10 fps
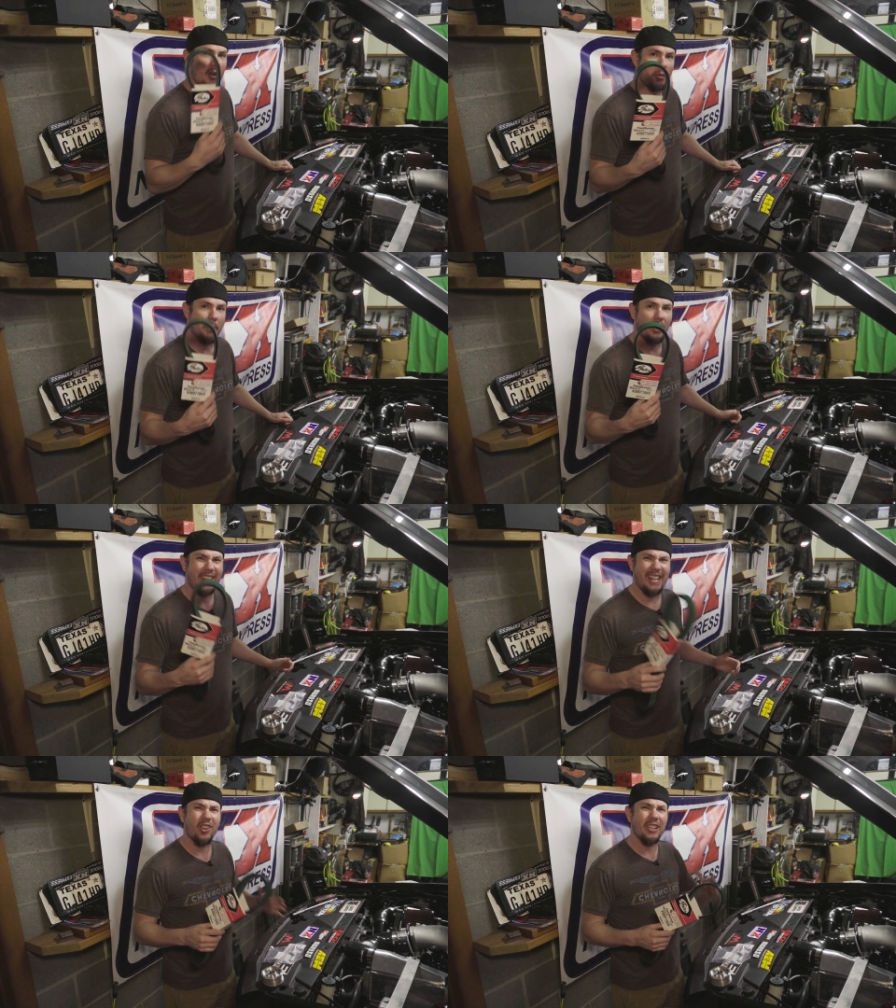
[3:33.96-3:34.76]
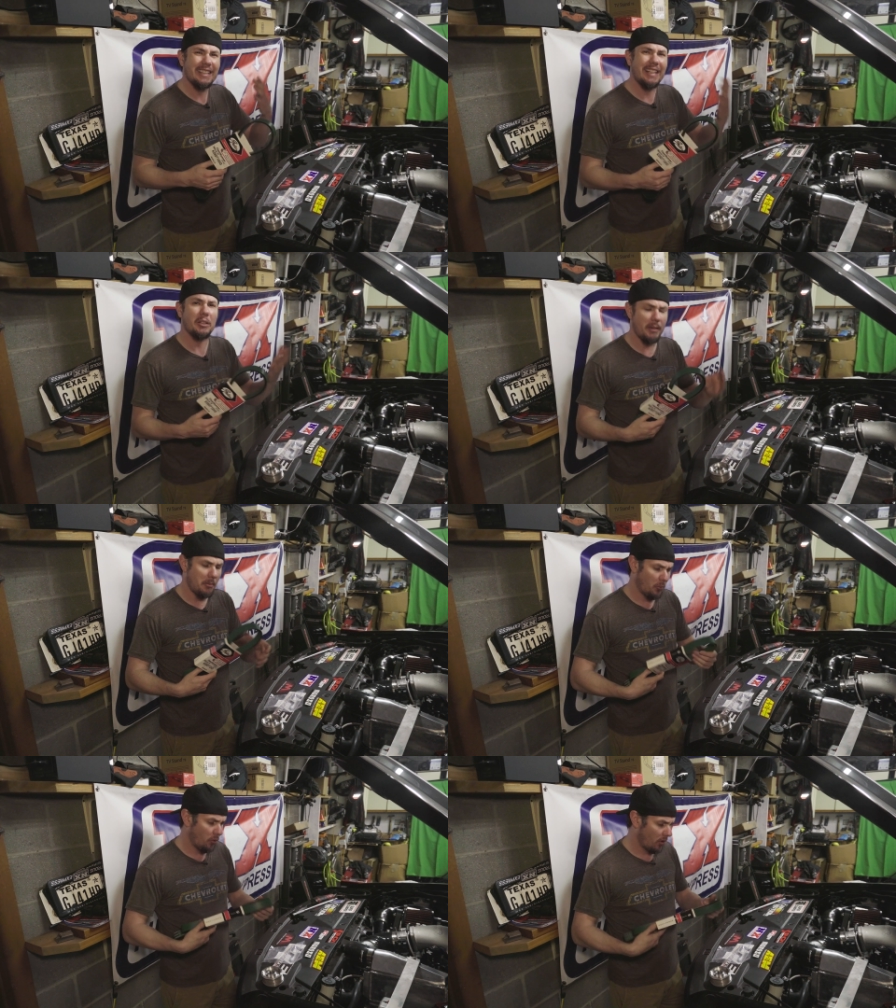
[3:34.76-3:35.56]
Runner belt that are a little
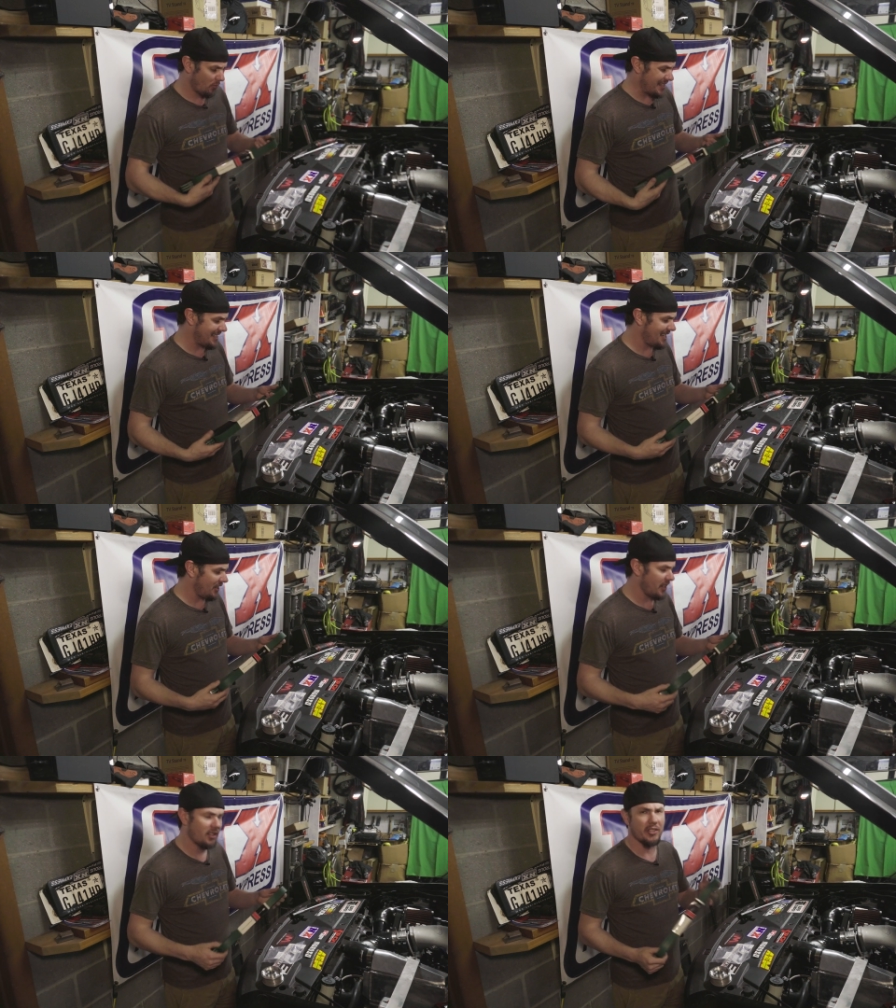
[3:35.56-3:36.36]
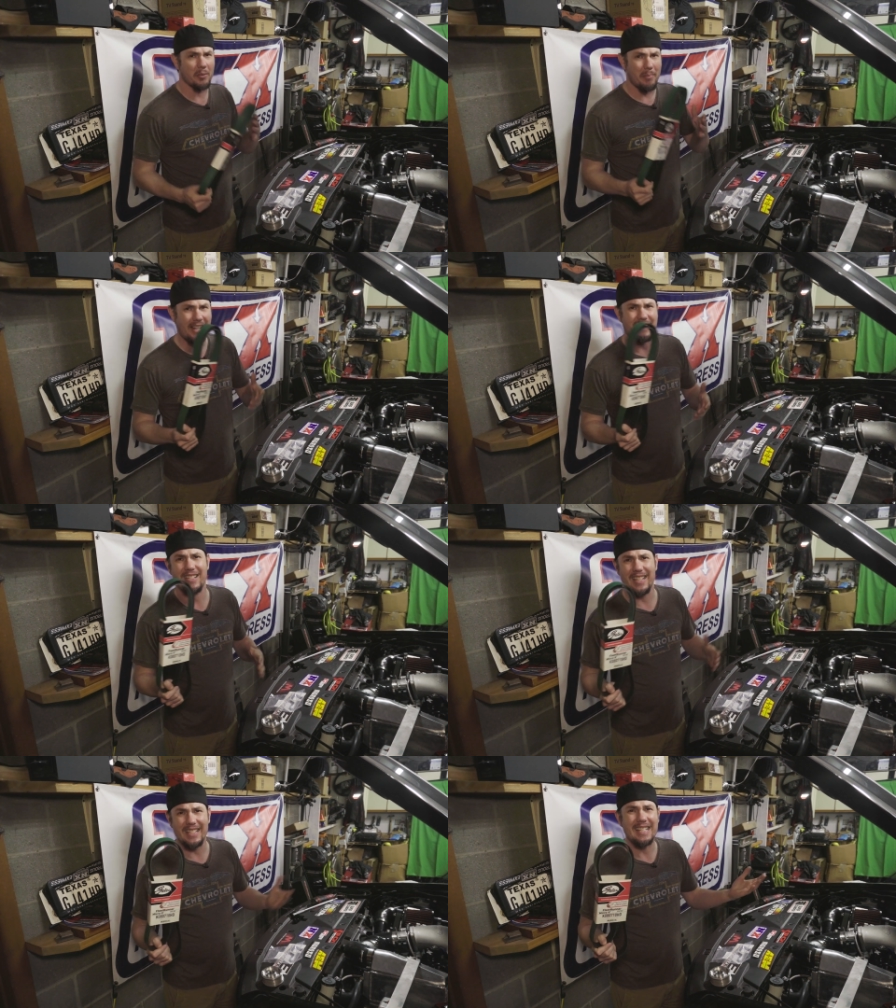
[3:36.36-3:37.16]
bit more resilient. They're about
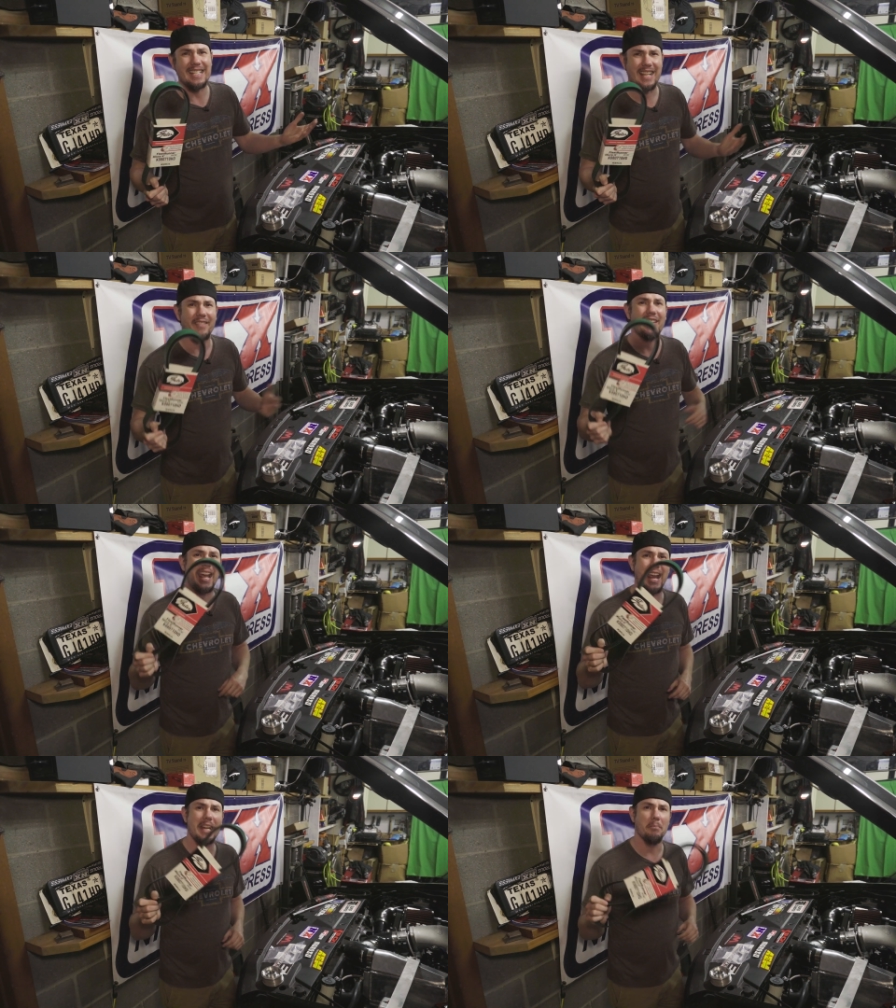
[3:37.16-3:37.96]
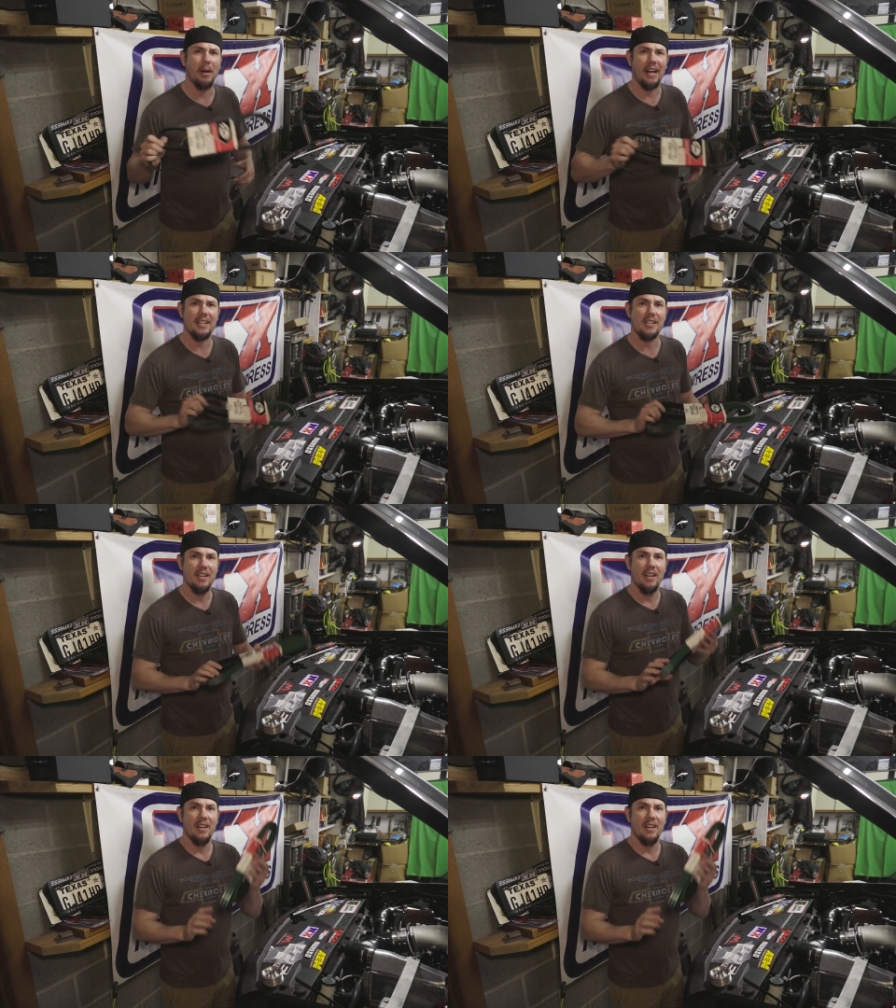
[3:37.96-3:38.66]
60, 70, 80 bucks.